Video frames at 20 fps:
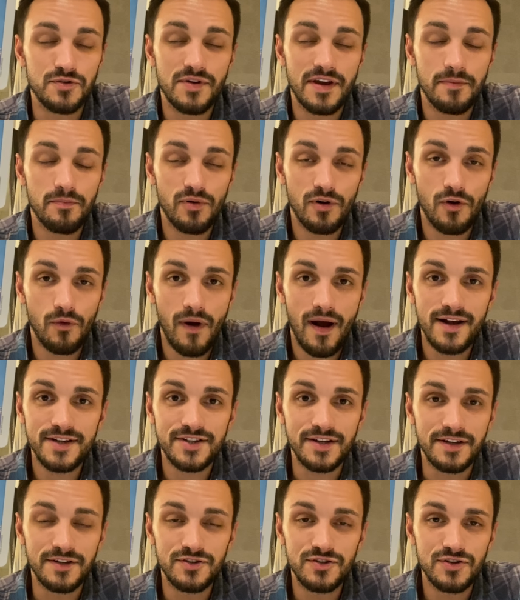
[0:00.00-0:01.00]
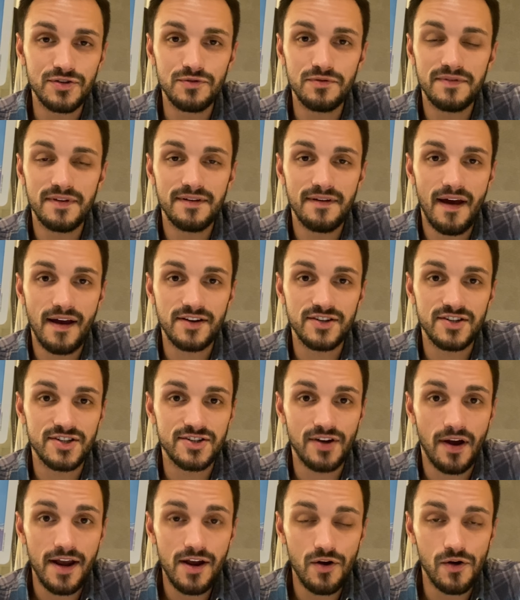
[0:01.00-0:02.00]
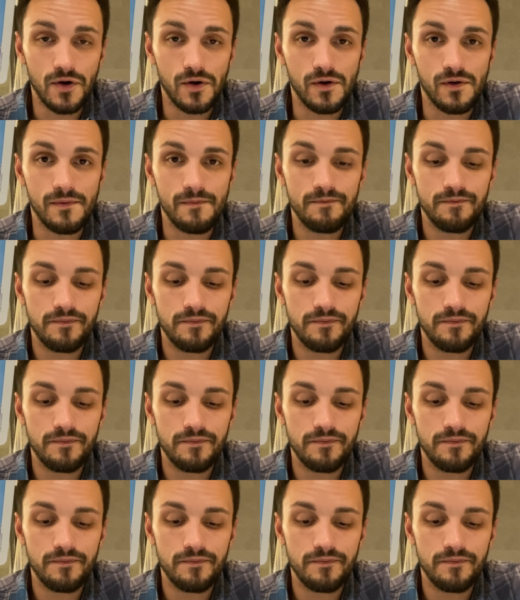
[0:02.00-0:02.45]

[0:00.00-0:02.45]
progress into the next cycle.